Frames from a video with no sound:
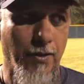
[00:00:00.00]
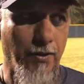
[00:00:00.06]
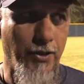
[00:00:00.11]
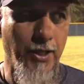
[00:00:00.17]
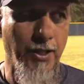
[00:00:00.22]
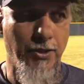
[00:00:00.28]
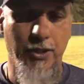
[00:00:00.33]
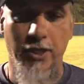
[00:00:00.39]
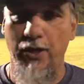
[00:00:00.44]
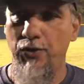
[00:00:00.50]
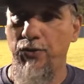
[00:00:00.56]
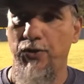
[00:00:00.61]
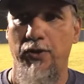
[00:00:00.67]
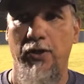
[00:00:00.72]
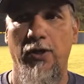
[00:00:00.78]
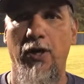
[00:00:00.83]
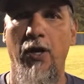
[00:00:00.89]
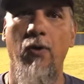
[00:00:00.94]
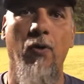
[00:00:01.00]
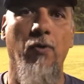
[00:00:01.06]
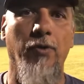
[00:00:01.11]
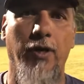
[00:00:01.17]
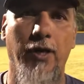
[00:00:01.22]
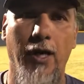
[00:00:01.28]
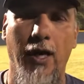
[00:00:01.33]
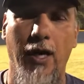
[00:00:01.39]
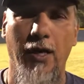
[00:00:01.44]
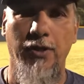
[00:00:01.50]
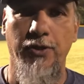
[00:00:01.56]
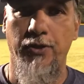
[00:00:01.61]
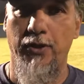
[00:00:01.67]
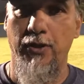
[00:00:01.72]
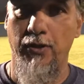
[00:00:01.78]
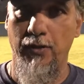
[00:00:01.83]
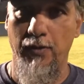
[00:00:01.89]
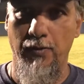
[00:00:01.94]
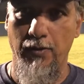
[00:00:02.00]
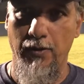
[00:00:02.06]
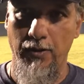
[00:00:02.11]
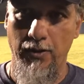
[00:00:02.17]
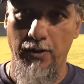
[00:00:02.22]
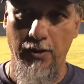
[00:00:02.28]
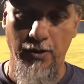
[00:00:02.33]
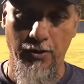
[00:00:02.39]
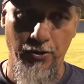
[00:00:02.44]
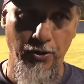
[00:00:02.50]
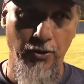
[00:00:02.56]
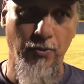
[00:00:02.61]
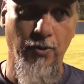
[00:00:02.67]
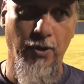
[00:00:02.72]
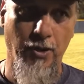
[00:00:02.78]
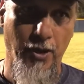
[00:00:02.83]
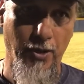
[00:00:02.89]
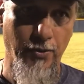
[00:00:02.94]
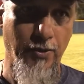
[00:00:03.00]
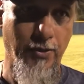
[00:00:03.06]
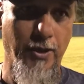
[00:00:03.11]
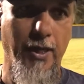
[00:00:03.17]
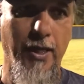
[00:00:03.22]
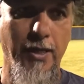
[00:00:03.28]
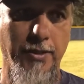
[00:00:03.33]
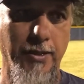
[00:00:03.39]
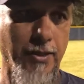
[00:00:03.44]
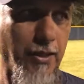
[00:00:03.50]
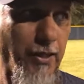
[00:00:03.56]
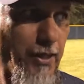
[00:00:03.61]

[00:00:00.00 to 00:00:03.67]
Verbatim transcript: These seniors are going to go on to college. They're going to going to do other things, and,